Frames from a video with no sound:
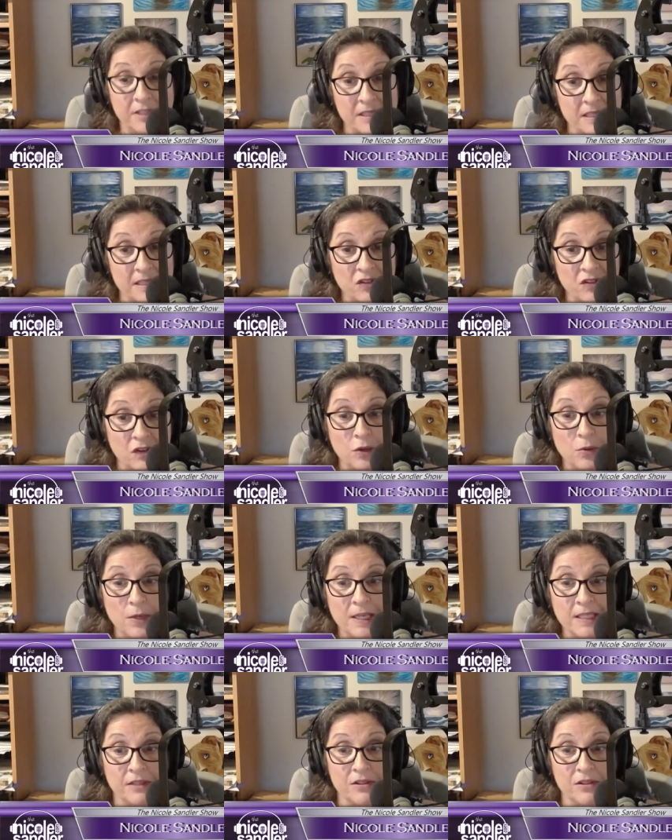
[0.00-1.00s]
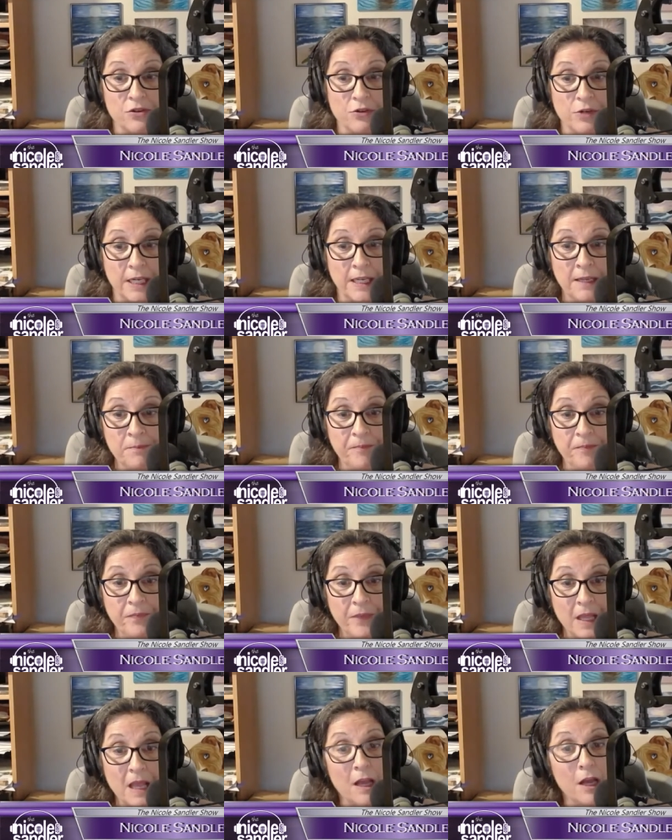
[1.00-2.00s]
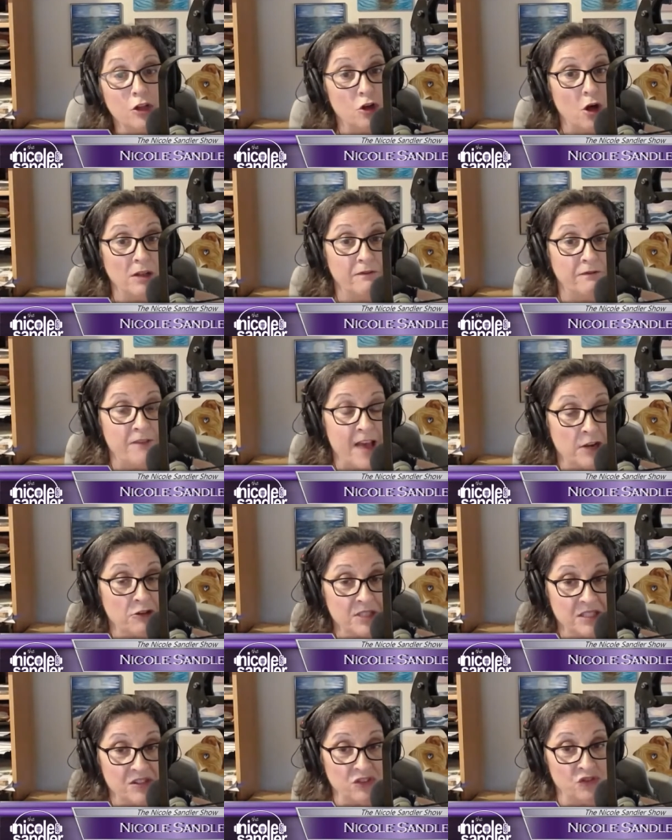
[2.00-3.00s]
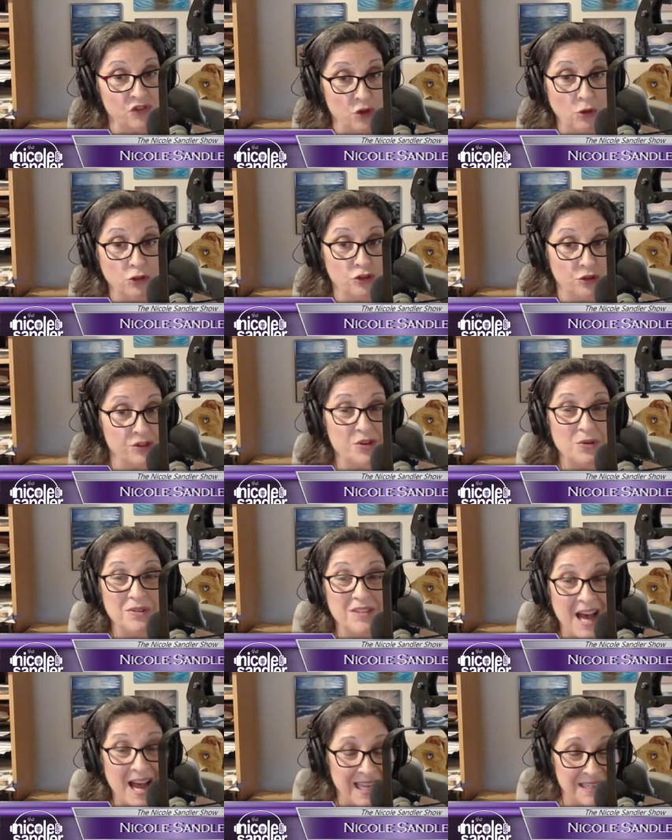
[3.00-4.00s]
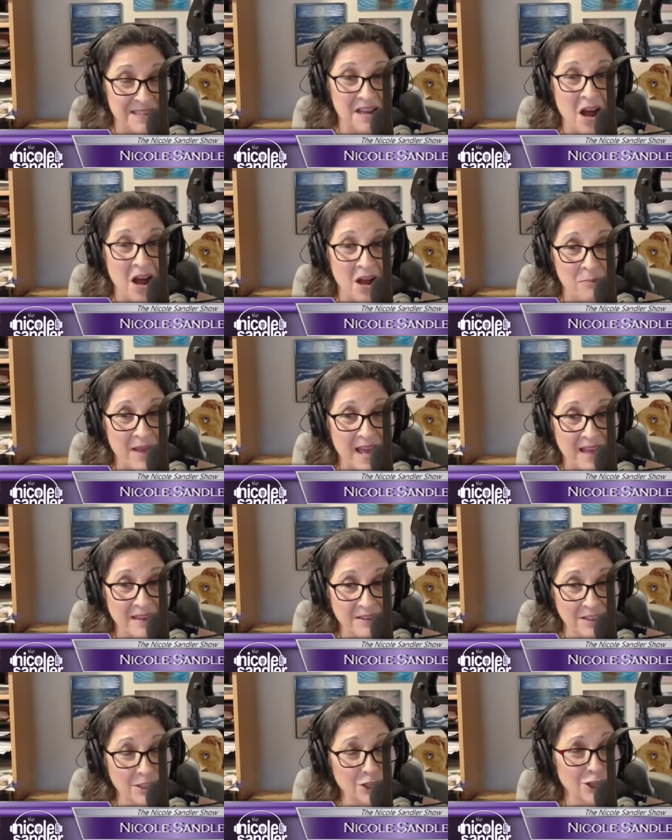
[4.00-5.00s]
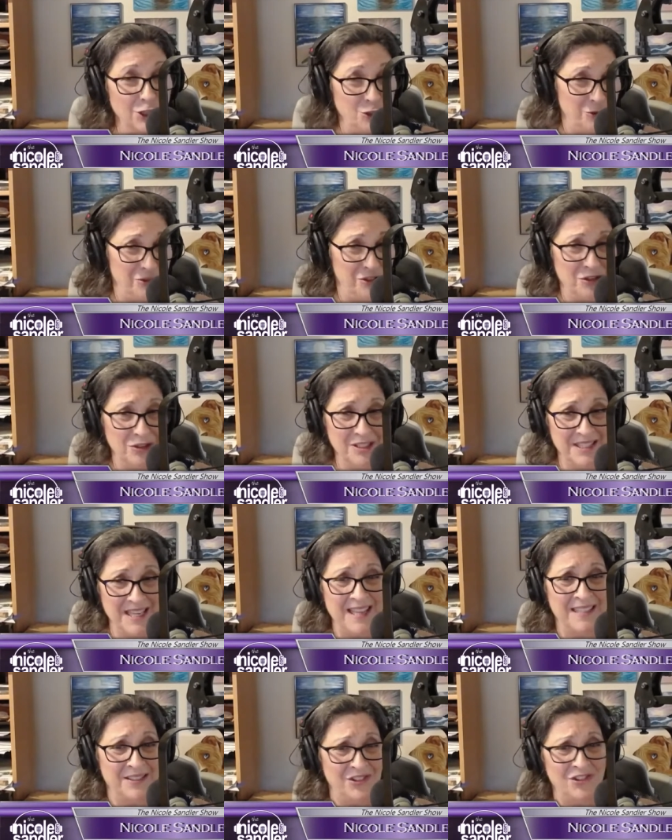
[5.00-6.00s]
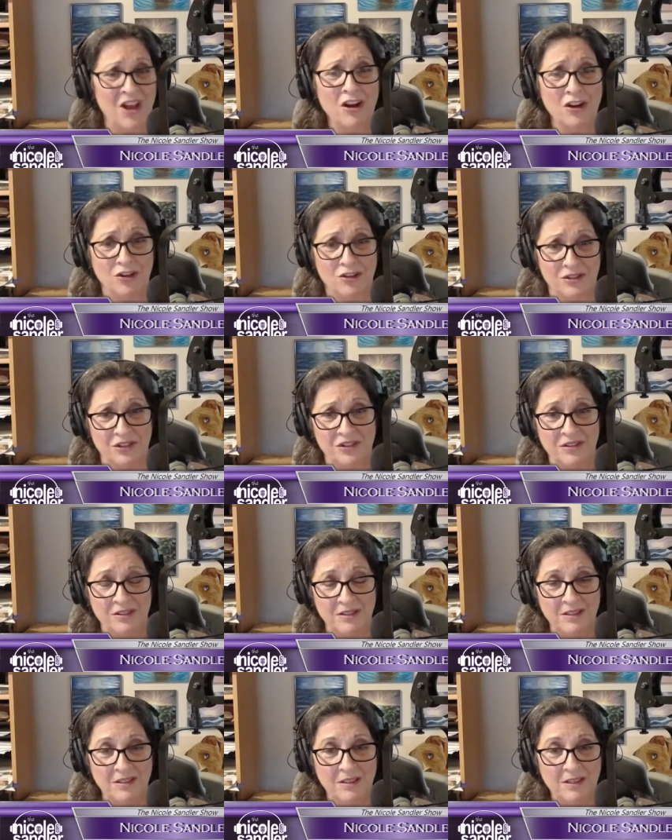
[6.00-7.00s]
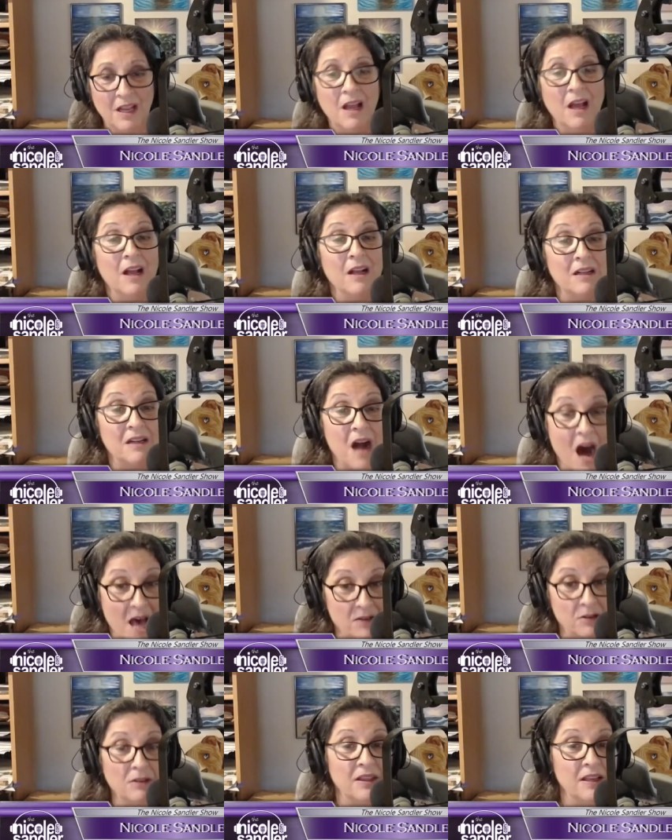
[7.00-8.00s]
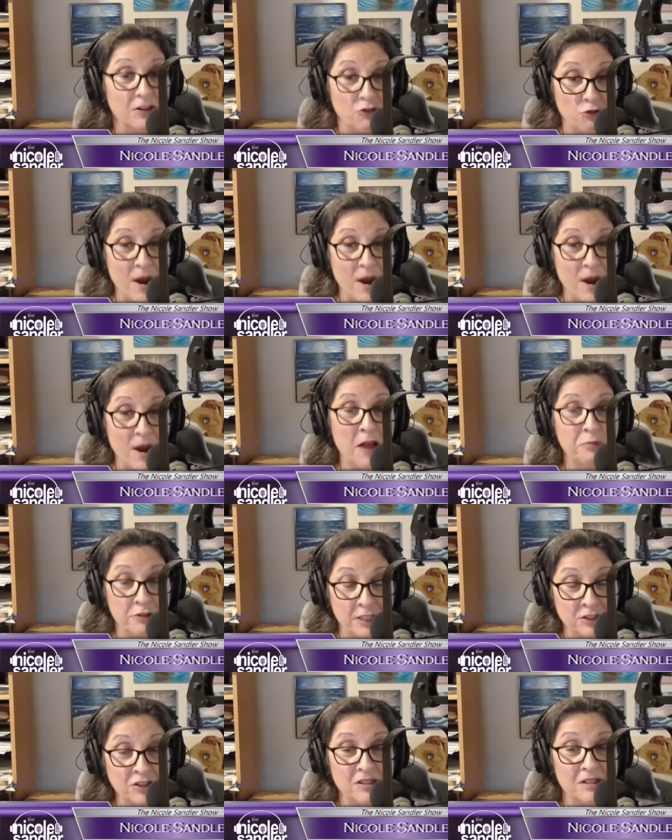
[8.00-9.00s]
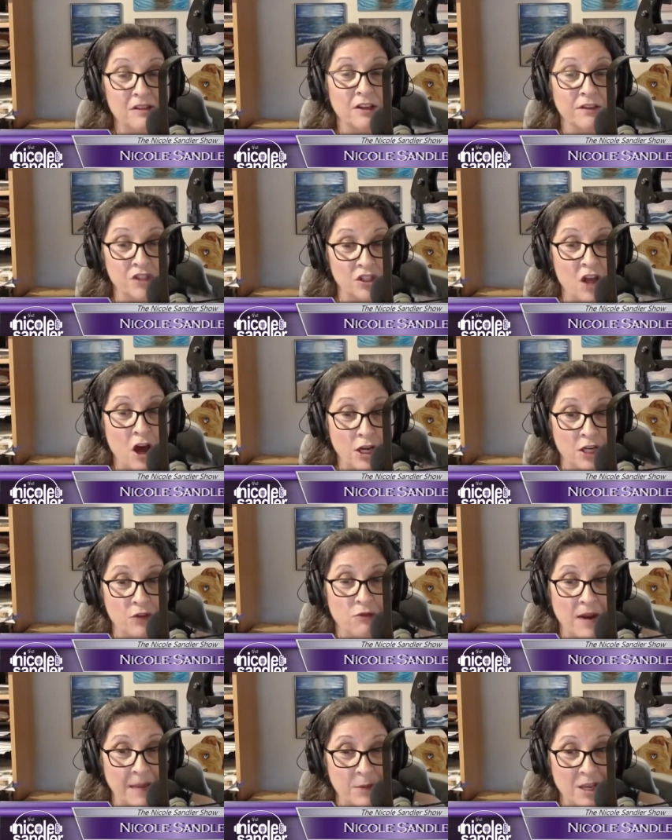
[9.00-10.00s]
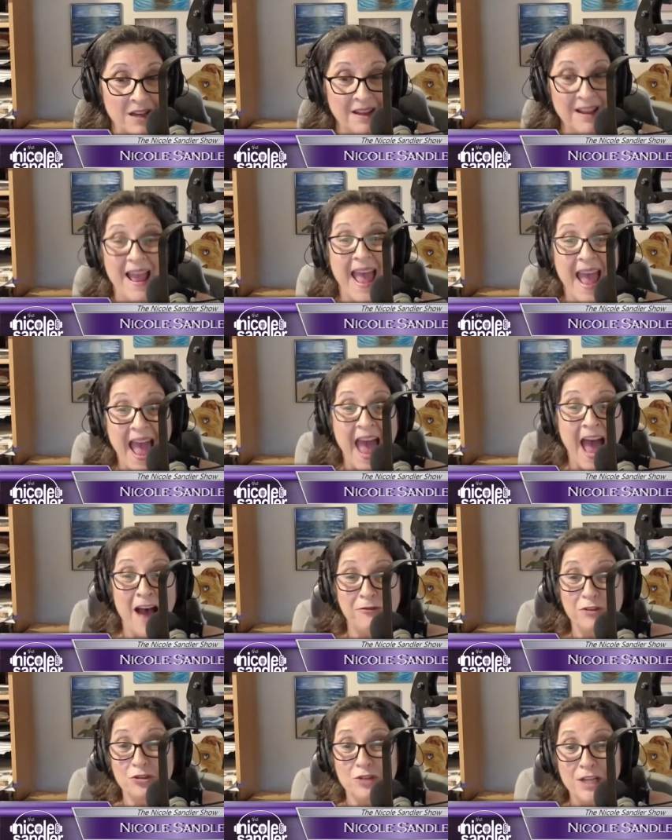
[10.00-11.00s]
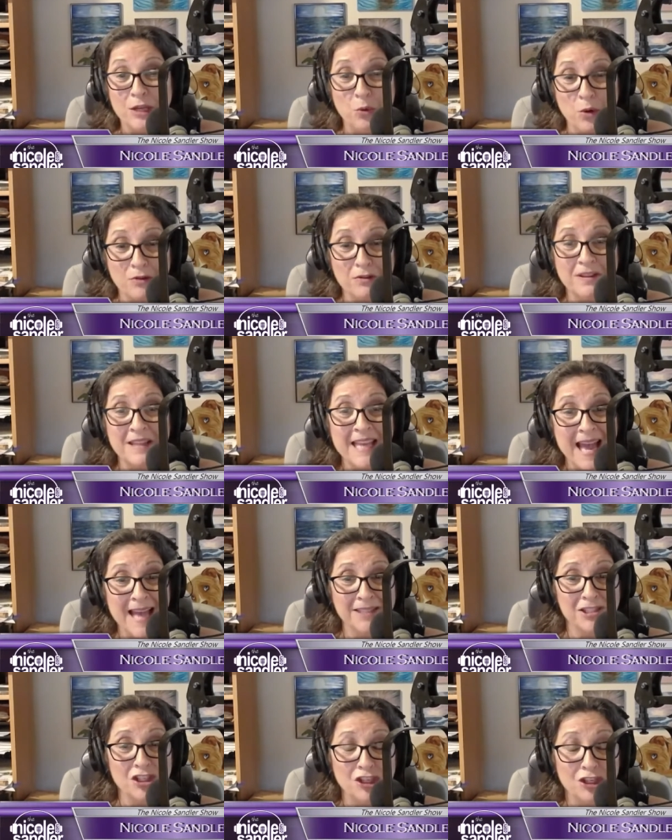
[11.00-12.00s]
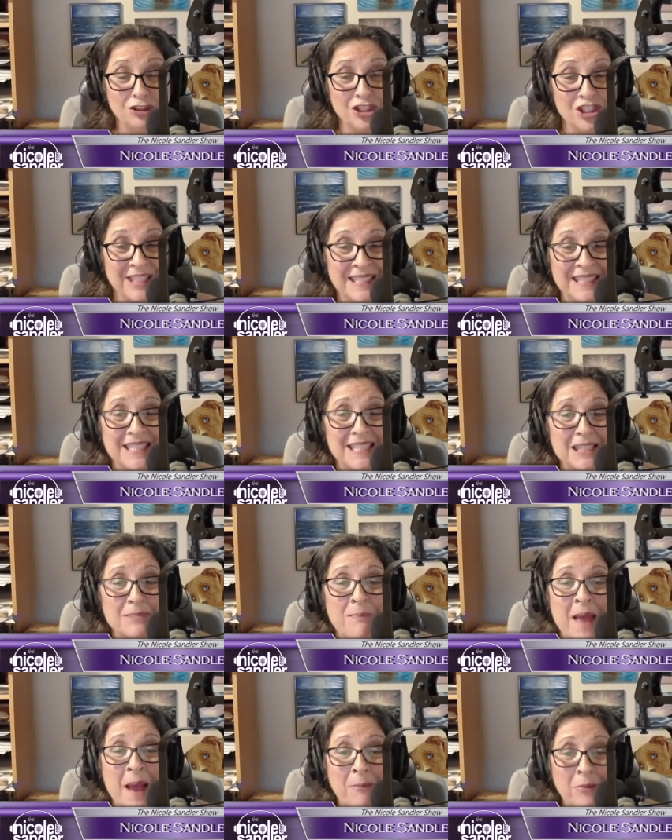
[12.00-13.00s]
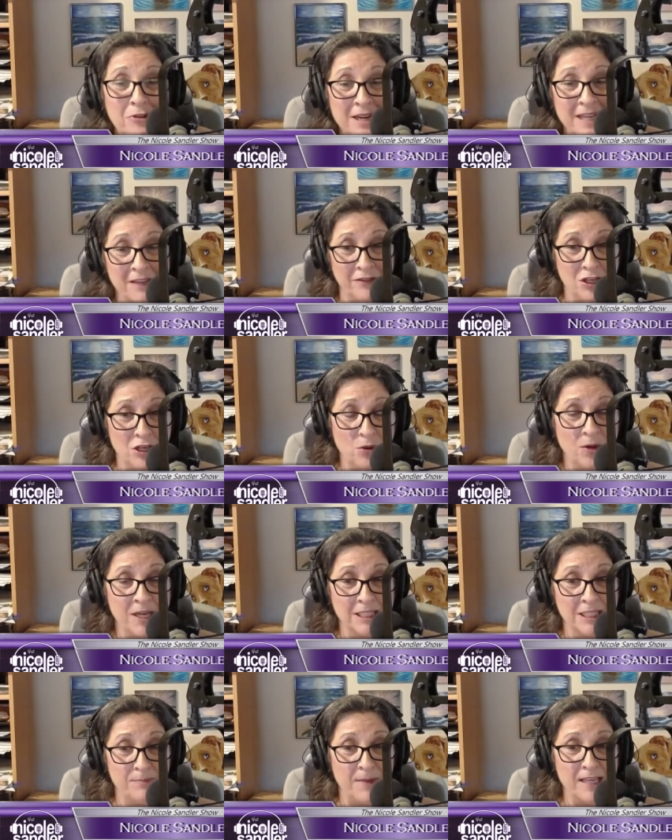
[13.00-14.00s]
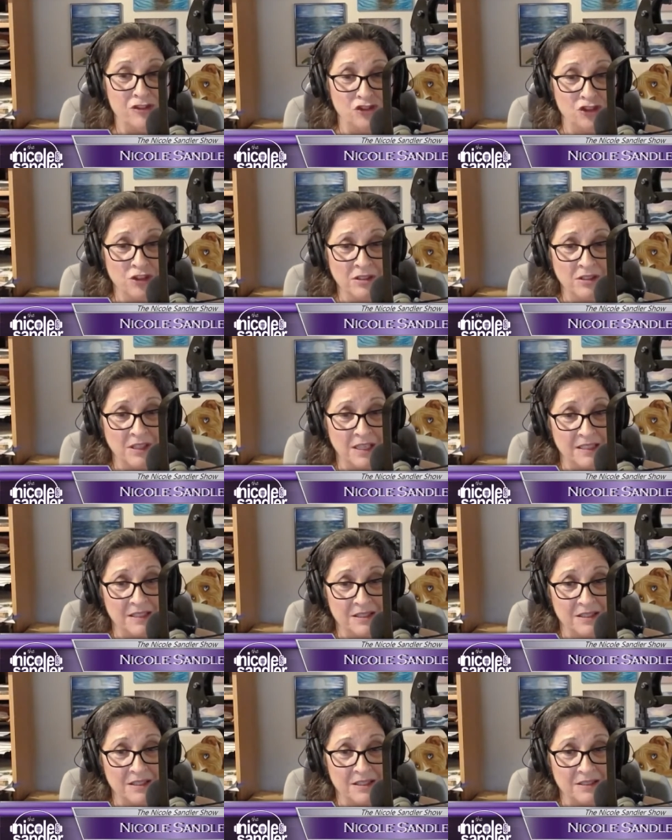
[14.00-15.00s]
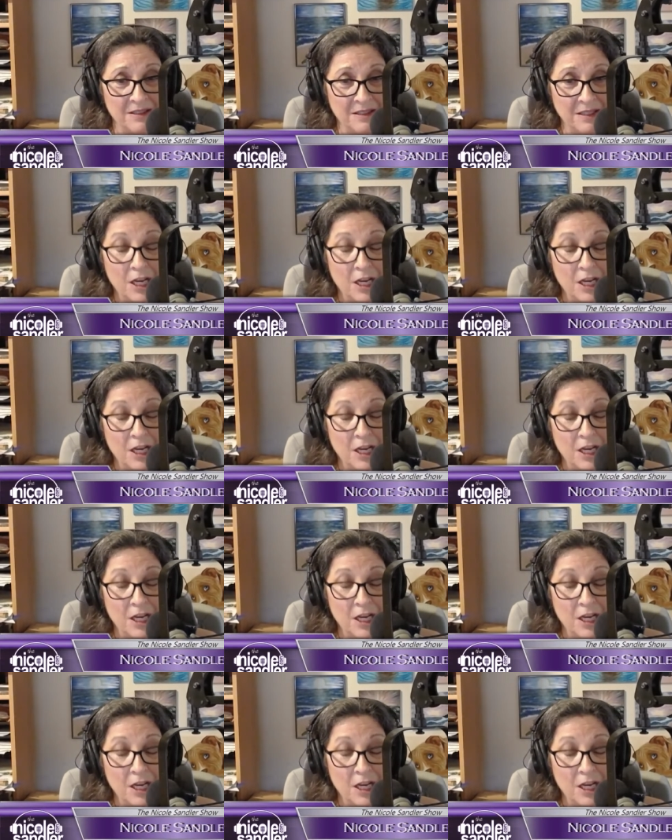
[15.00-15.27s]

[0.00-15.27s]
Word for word: deficits in U.S. history, called veterans and soldiers who died in combat losers and suckers coddled the crown prince of Saudi Arabia after he ordered the execution and dismembering of a U.S. based journalist,